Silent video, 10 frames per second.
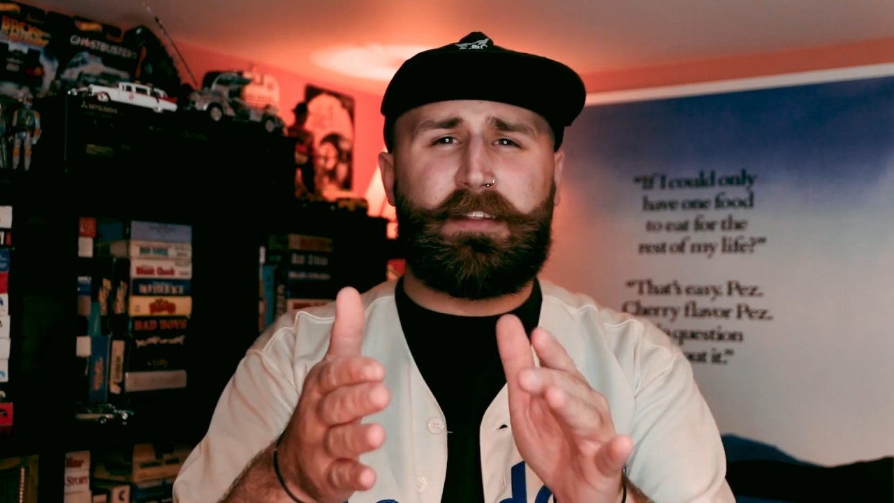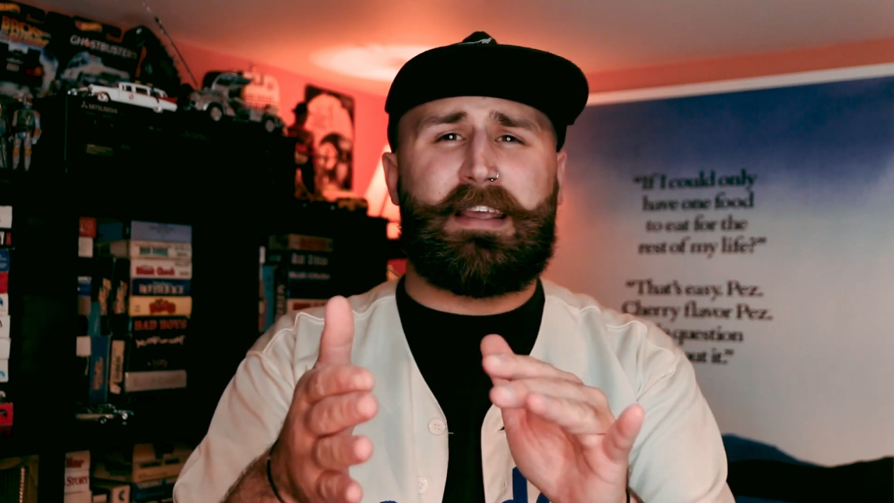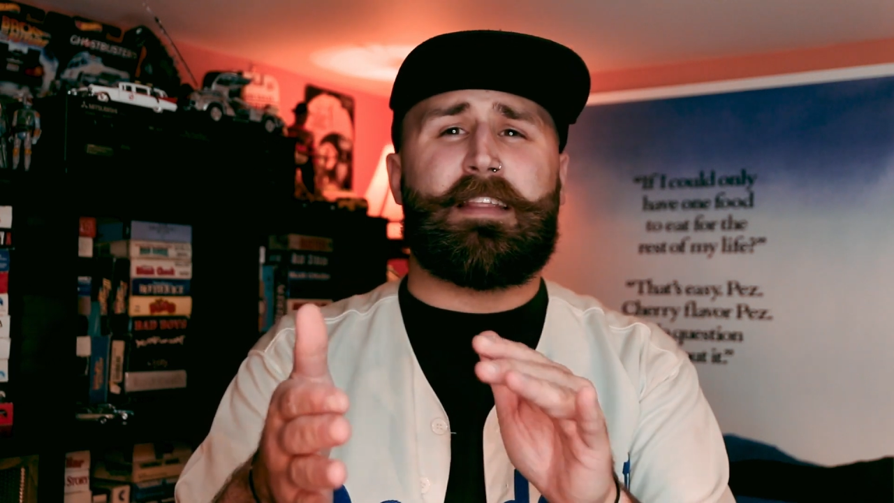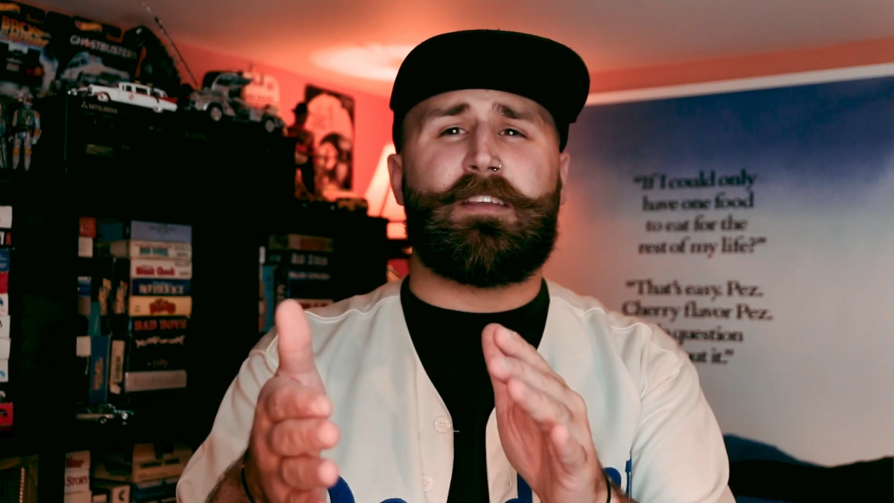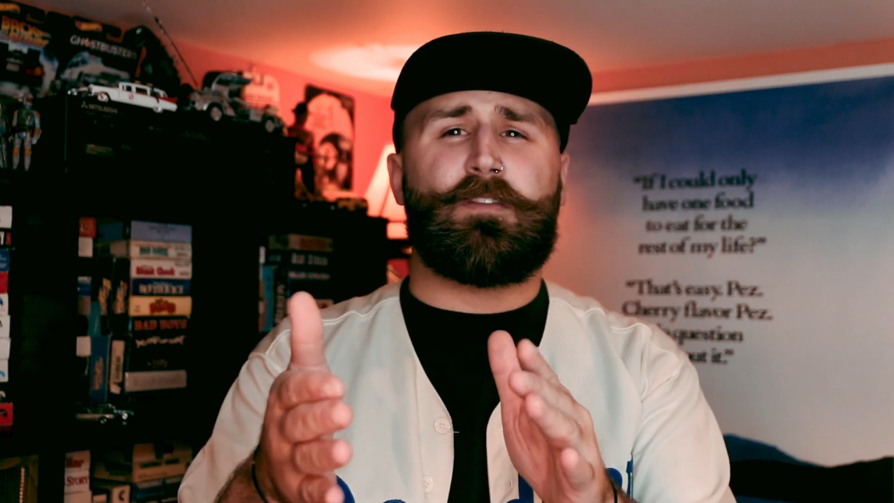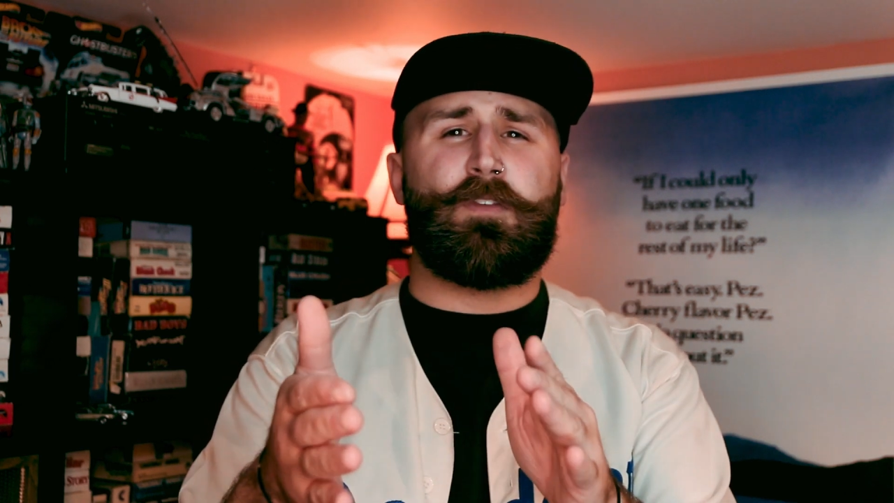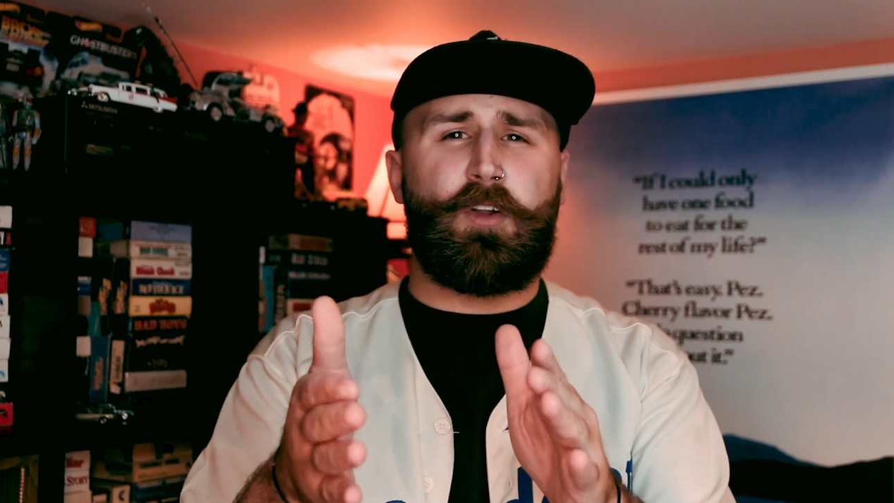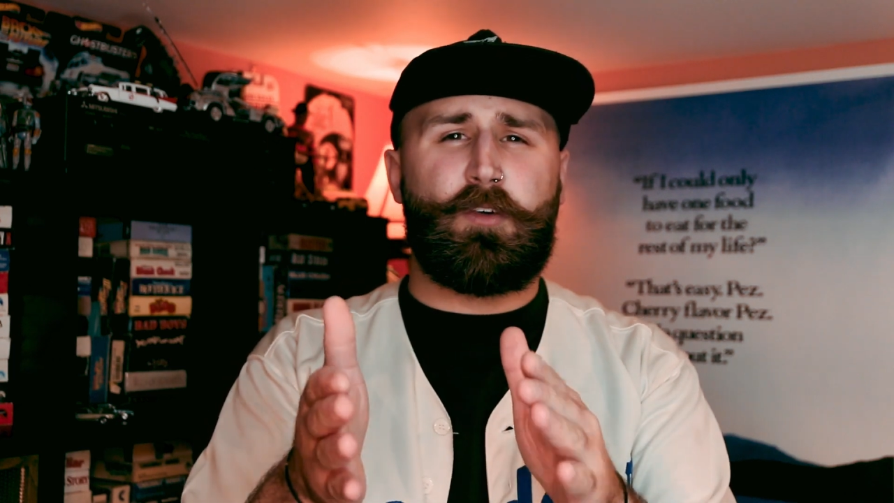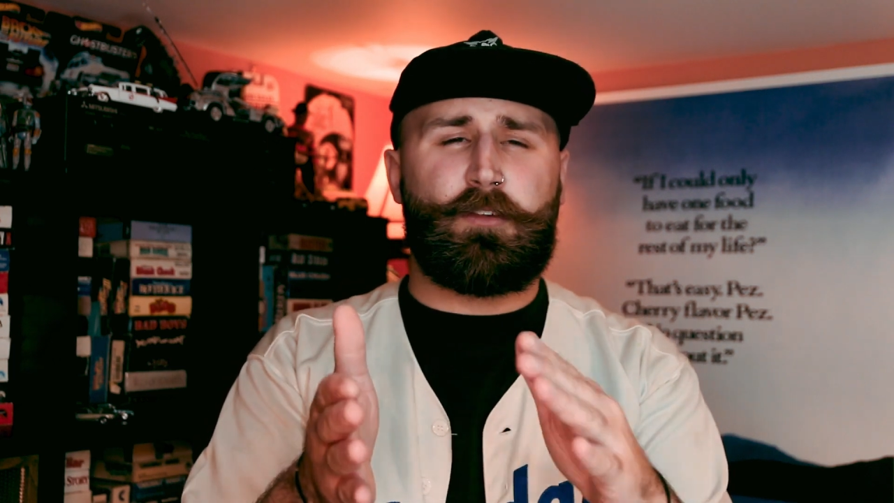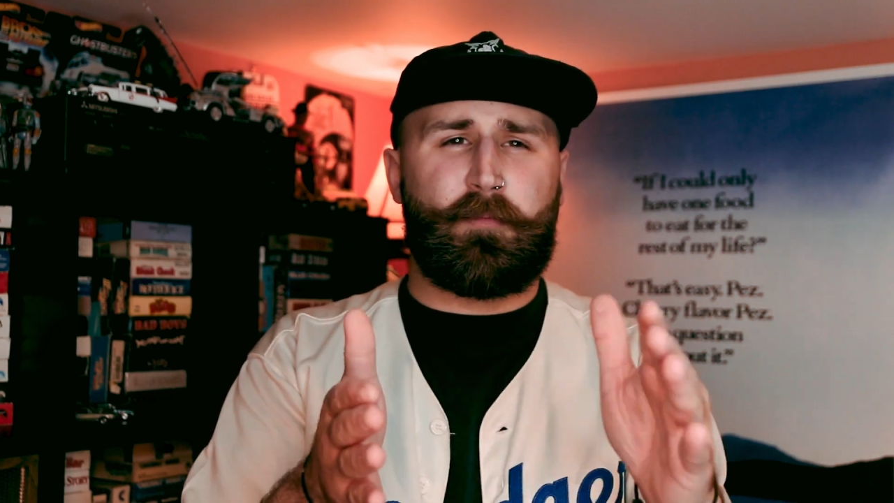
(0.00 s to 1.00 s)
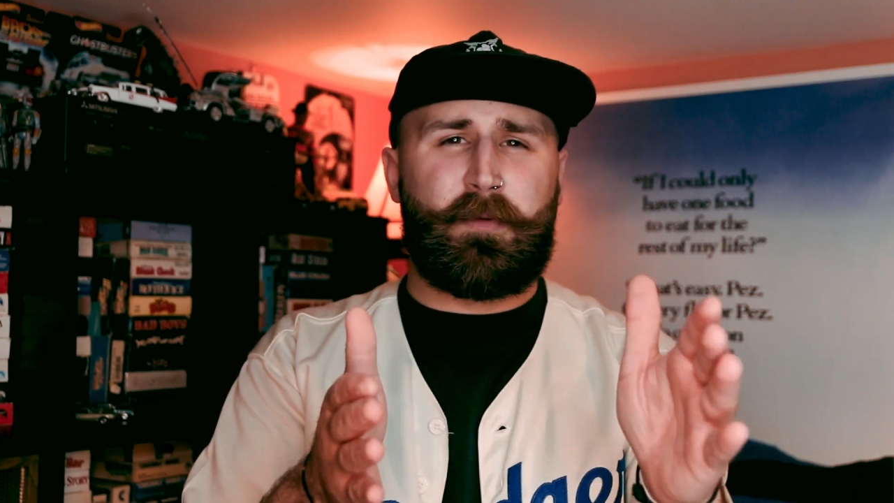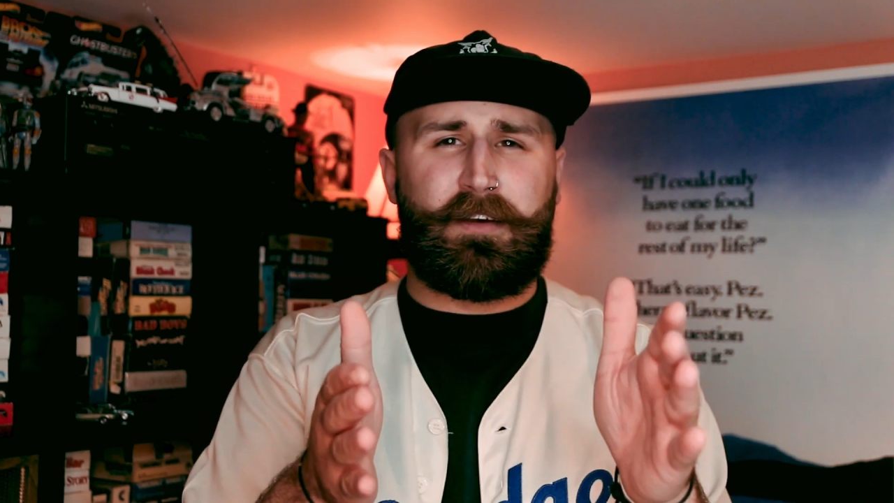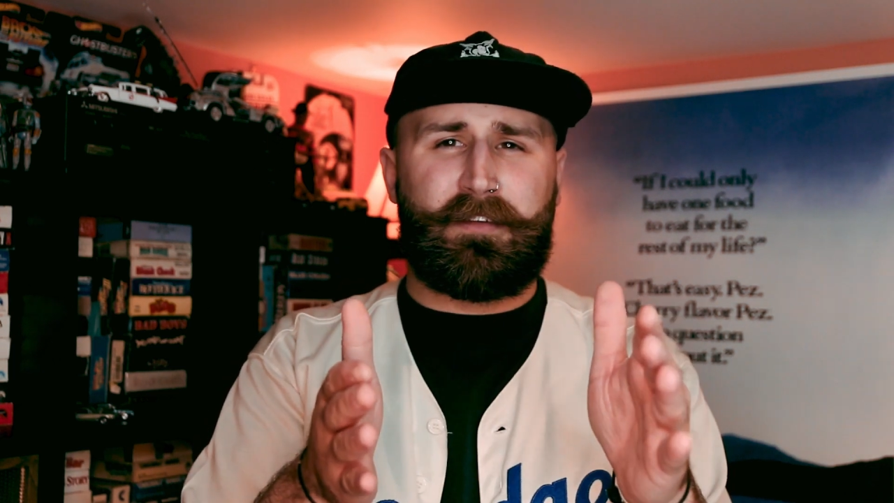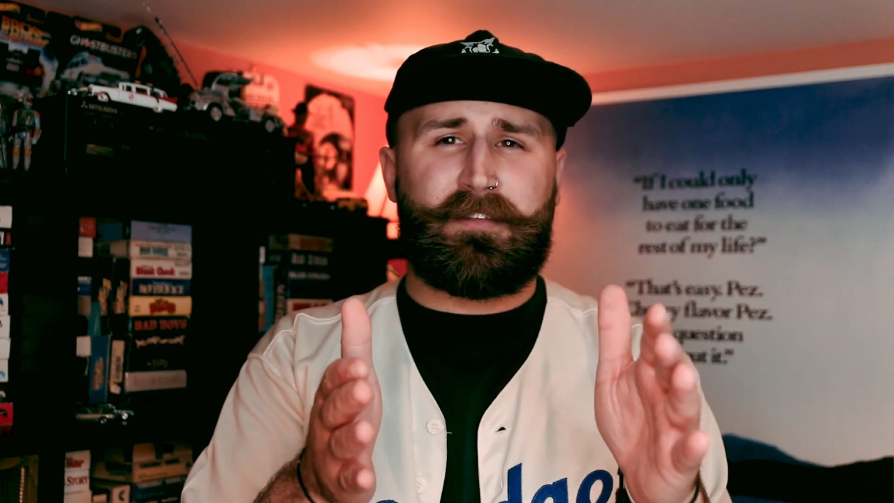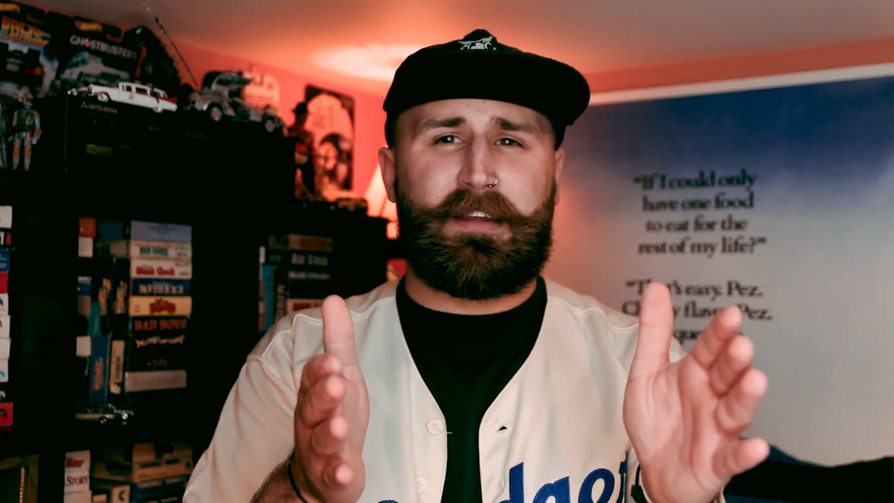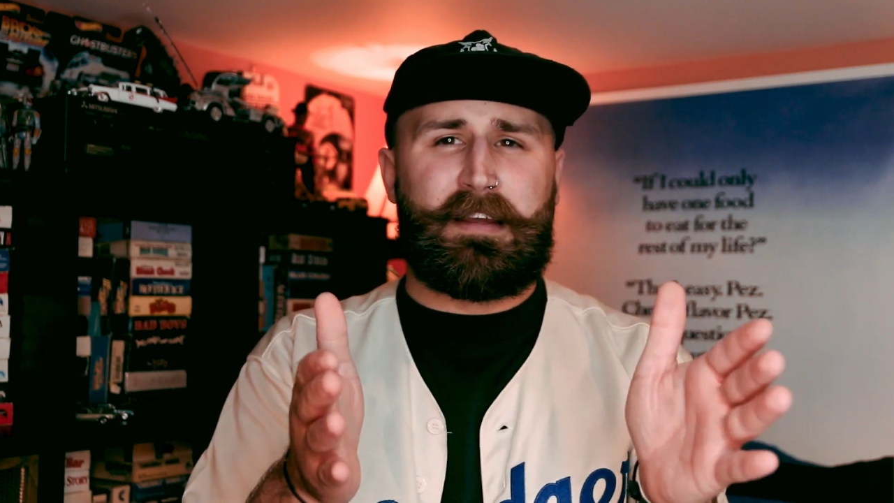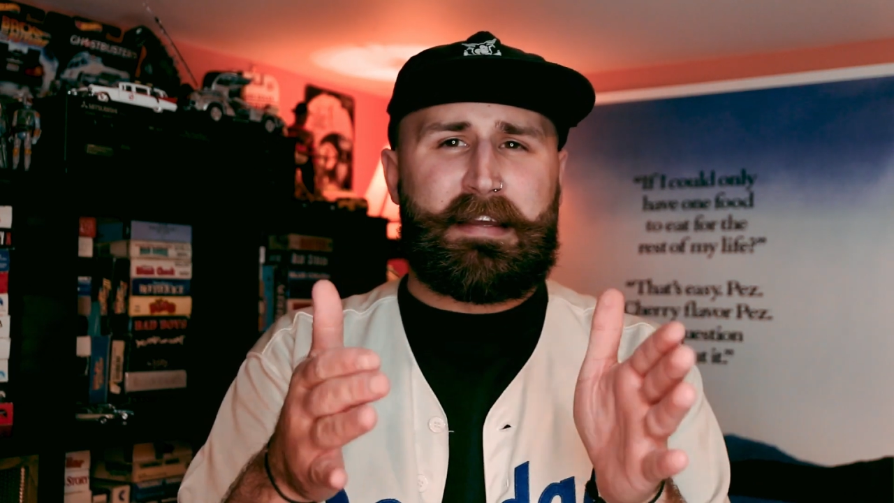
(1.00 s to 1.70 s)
to get this photo just because